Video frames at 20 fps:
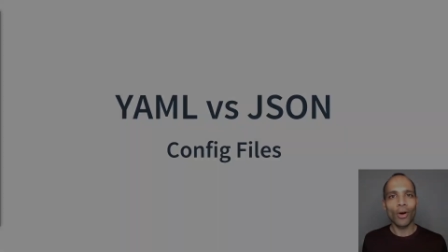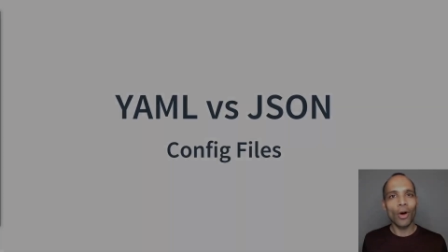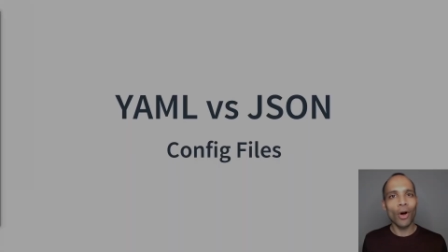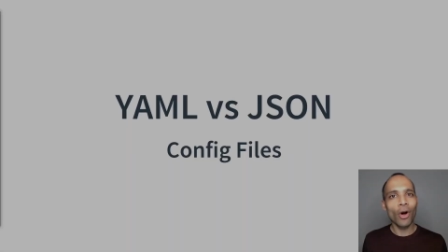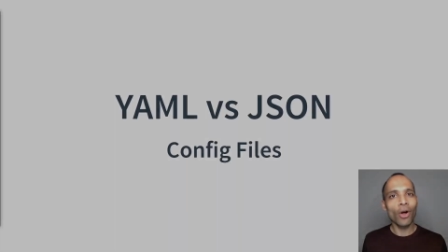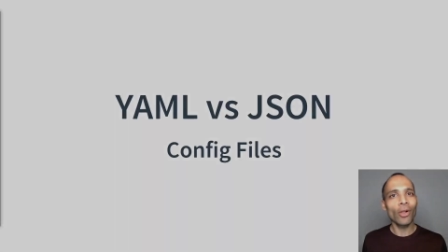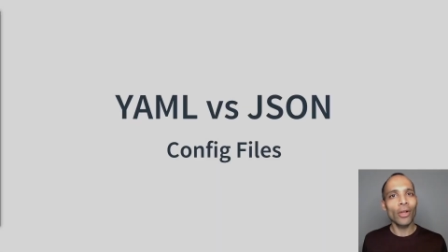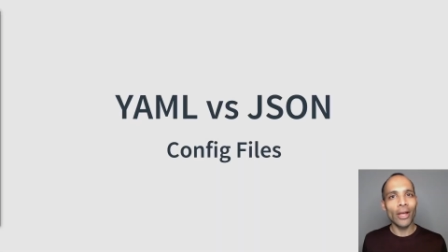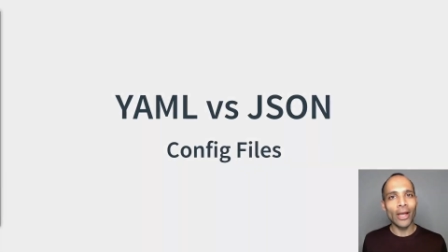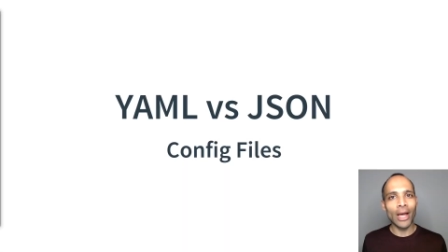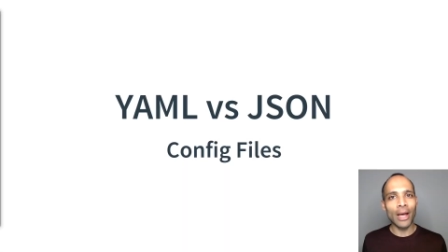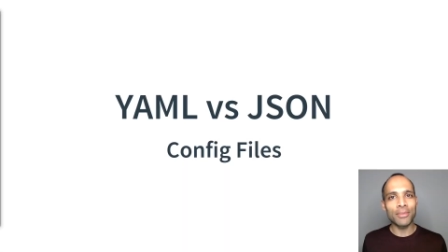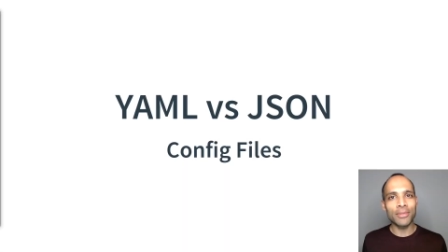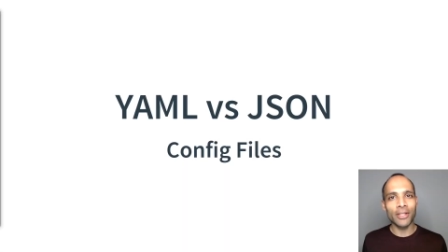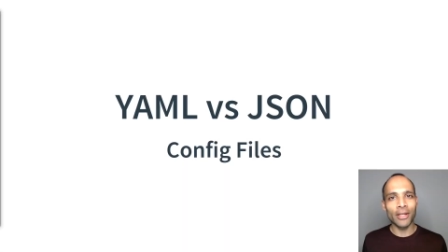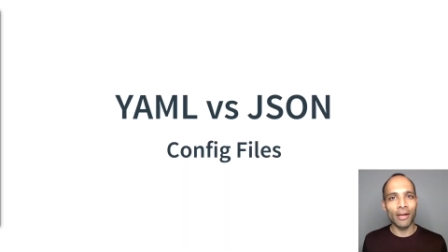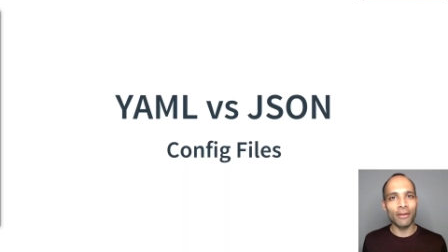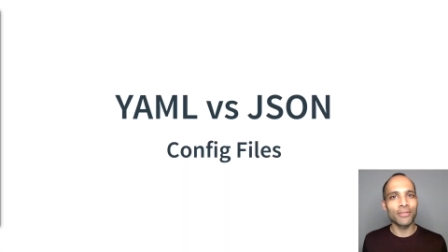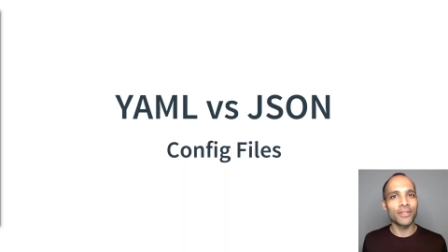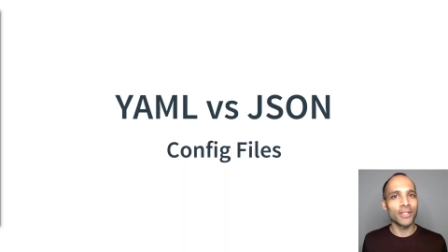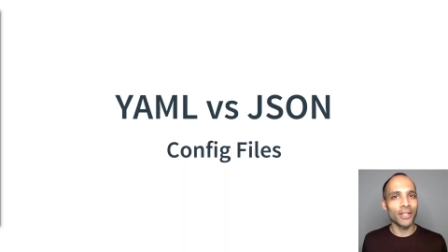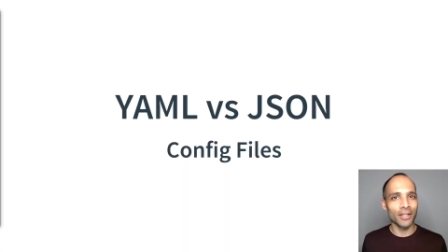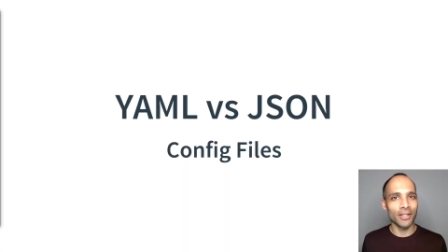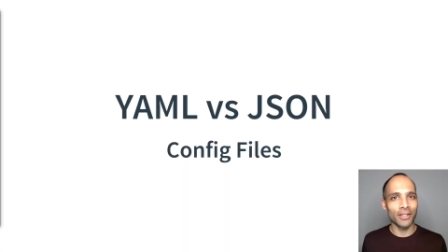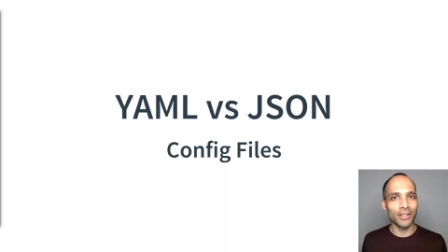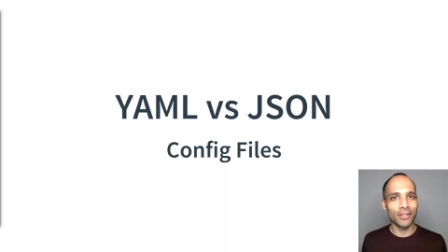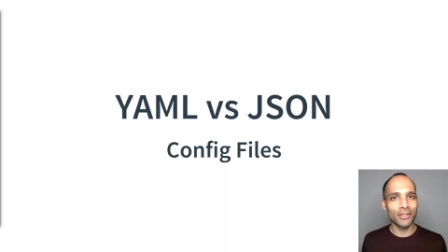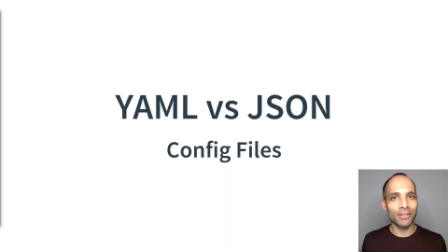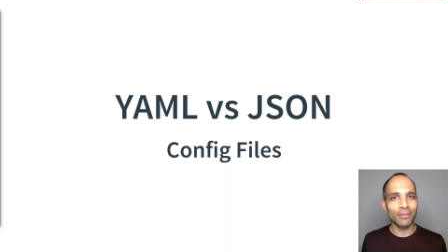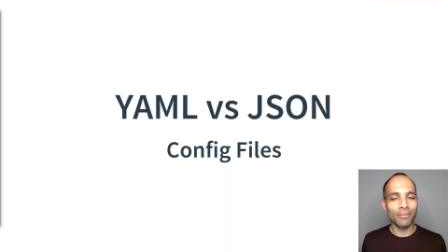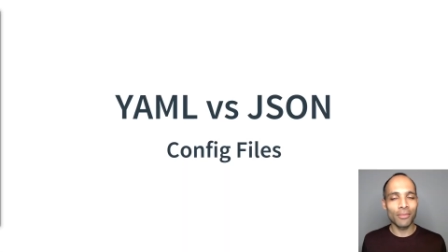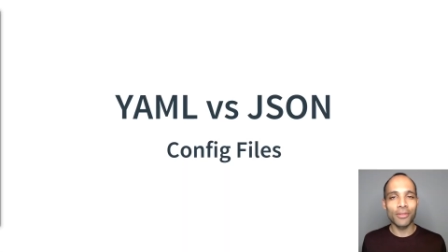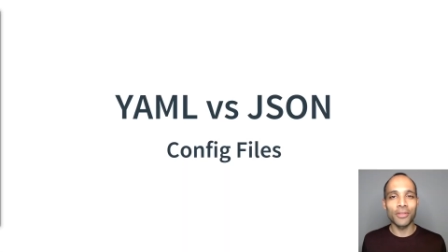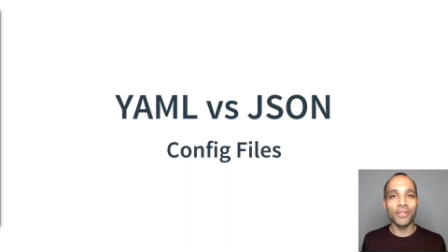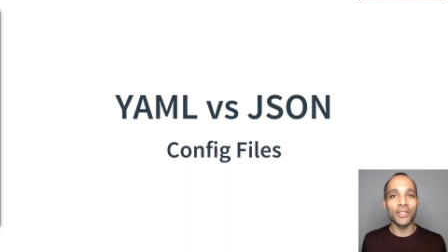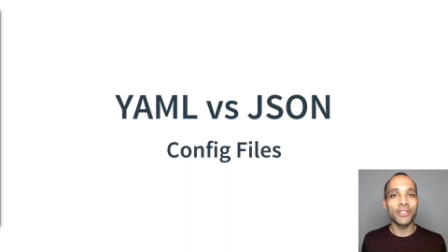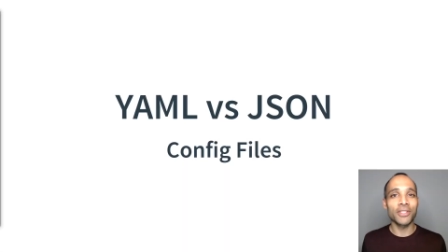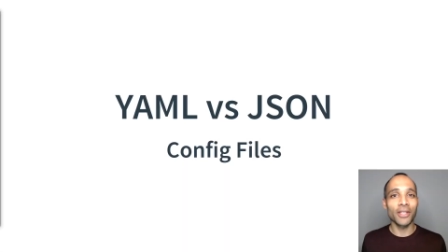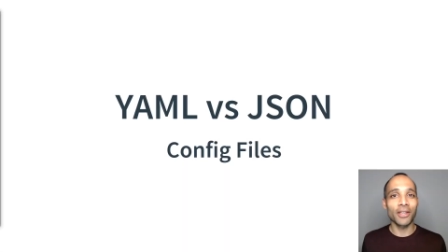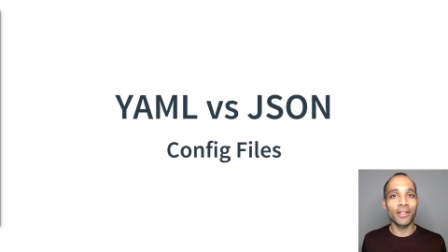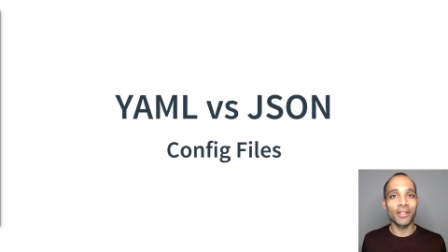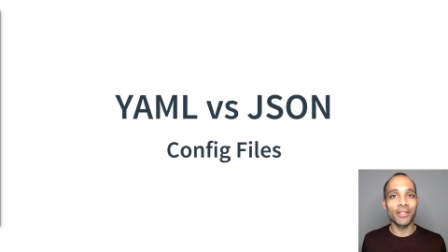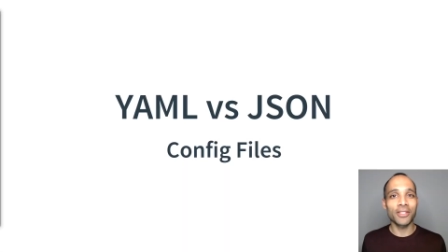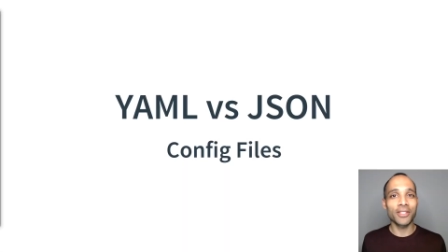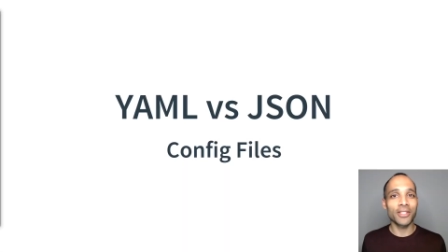All apps have settings. These settings